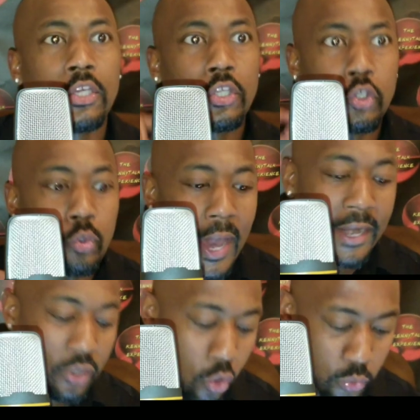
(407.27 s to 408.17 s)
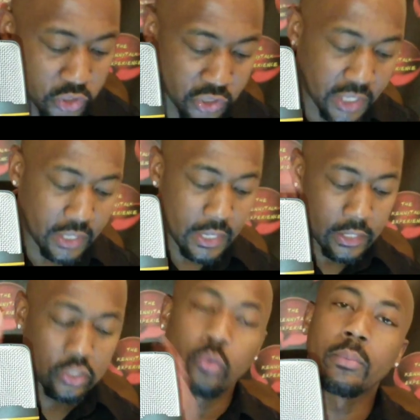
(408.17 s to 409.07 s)
You got to know what you're getting in.
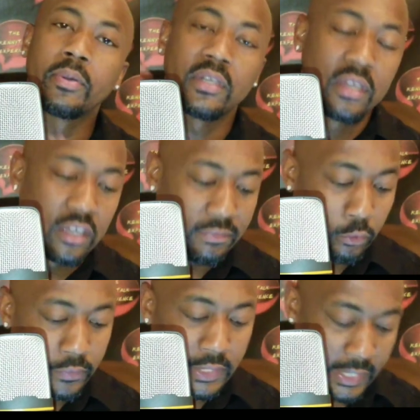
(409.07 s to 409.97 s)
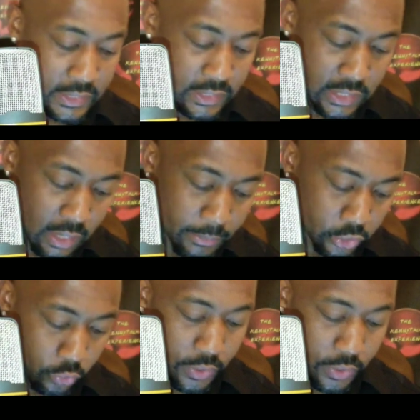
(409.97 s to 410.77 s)
So we put love over legacy. Number three.